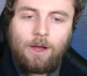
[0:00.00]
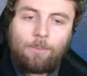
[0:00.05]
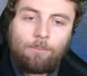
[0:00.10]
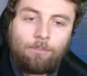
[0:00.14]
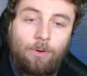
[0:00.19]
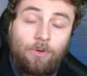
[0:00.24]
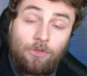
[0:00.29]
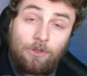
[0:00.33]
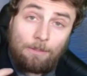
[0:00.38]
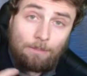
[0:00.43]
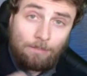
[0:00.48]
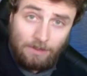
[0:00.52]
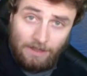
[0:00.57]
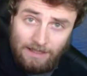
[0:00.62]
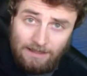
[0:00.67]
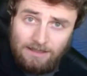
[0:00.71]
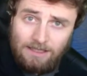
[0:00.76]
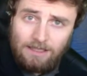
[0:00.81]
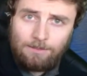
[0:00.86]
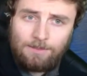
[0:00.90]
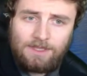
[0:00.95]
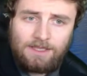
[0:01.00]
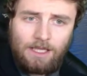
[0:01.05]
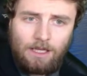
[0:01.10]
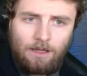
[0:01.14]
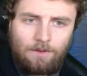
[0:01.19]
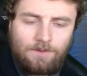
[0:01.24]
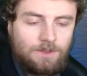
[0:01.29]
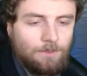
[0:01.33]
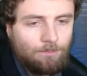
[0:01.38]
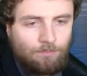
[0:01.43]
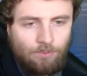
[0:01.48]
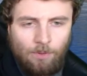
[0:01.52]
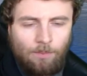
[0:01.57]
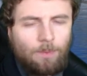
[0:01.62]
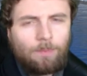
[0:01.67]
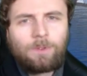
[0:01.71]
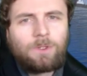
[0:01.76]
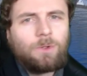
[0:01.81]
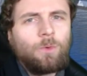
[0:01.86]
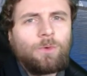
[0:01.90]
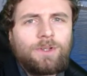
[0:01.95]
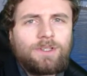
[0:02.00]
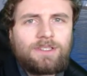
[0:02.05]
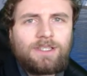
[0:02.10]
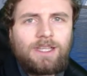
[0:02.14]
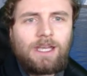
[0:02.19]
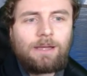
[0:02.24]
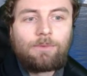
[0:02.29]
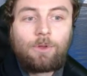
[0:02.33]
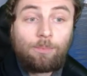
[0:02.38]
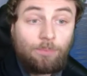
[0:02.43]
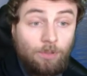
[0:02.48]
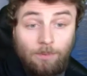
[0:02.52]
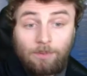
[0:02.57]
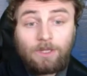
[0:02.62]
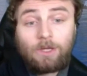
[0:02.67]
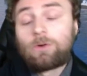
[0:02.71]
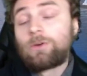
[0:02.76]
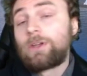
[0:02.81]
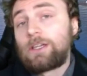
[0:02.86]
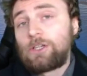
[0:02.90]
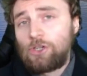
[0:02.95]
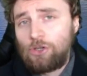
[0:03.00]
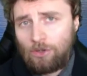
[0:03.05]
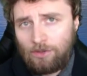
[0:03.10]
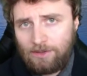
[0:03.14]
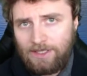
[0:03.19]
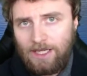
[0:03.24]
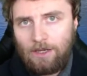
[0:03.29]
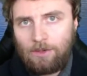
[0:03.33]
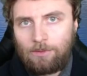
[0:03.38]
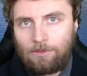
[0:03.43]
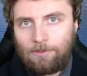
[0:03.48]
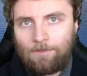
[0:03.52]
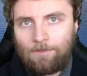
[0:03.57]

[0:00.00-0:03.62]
but the planes themselves probably won't escape. They'll probably all get shot down.